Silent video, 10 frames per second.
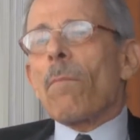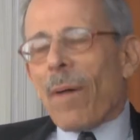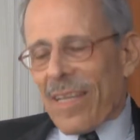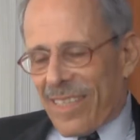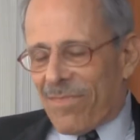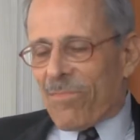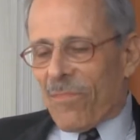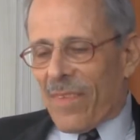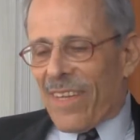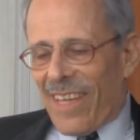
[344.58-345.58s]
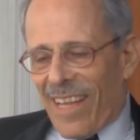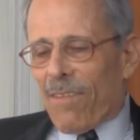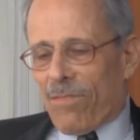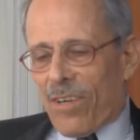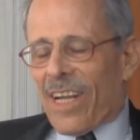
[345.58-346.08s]
But I
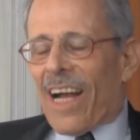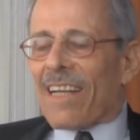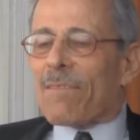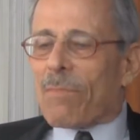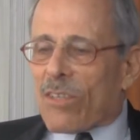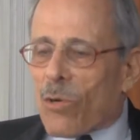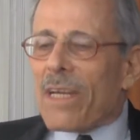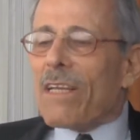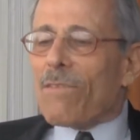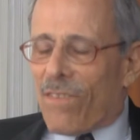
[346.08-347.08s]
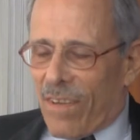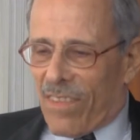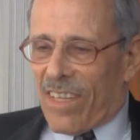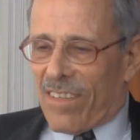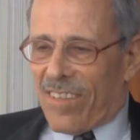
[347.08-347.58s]
forgot. Between
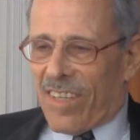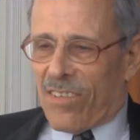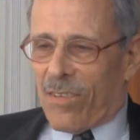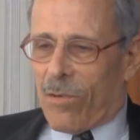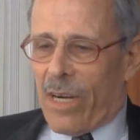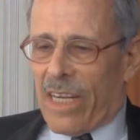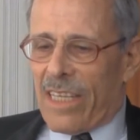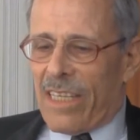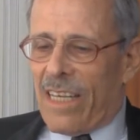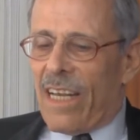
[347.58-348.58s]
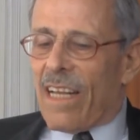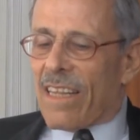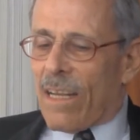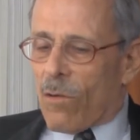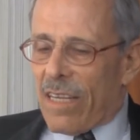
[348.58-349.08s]
5th and 6th grade,
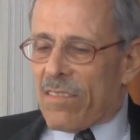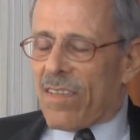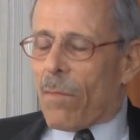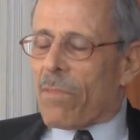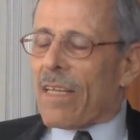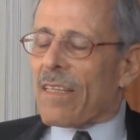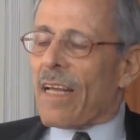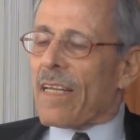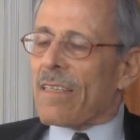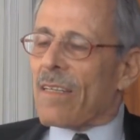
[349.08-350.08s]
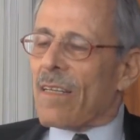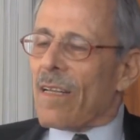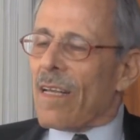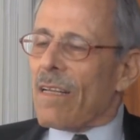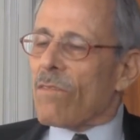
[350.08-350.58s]
there is something that
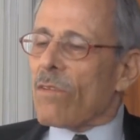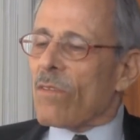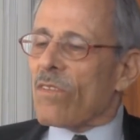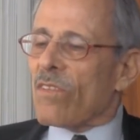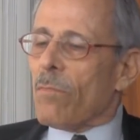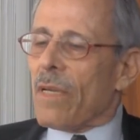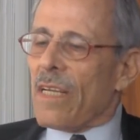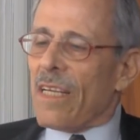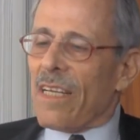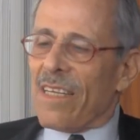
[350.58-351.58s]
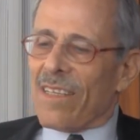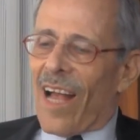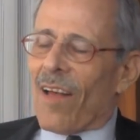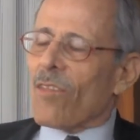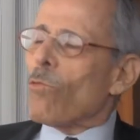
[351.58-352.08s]
influenced me
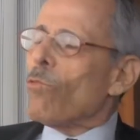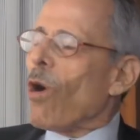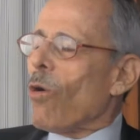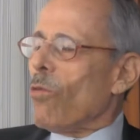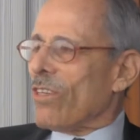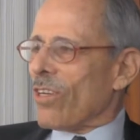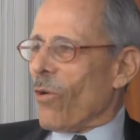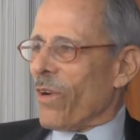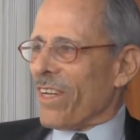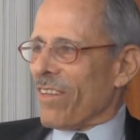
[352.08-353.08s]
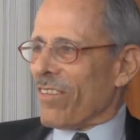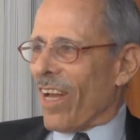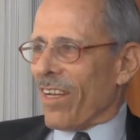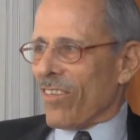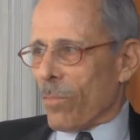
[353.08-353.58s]
on the road to going to
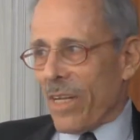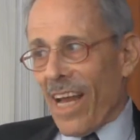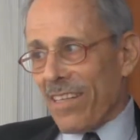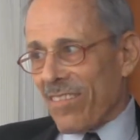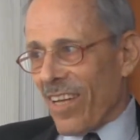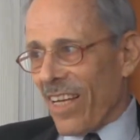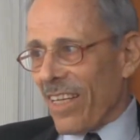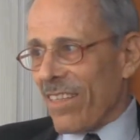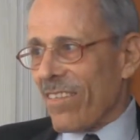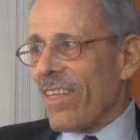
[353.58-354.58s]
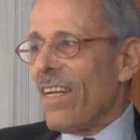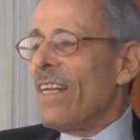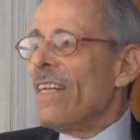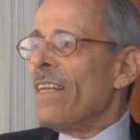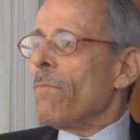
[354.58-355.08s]
science, but not science.
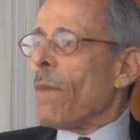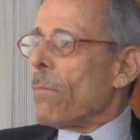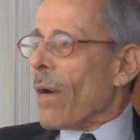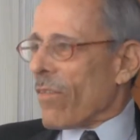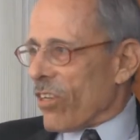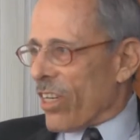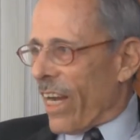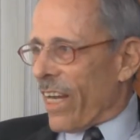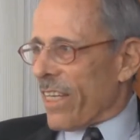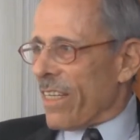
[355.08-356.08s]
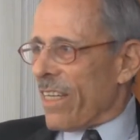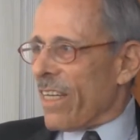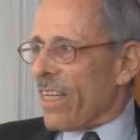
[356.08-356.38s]
My mother died.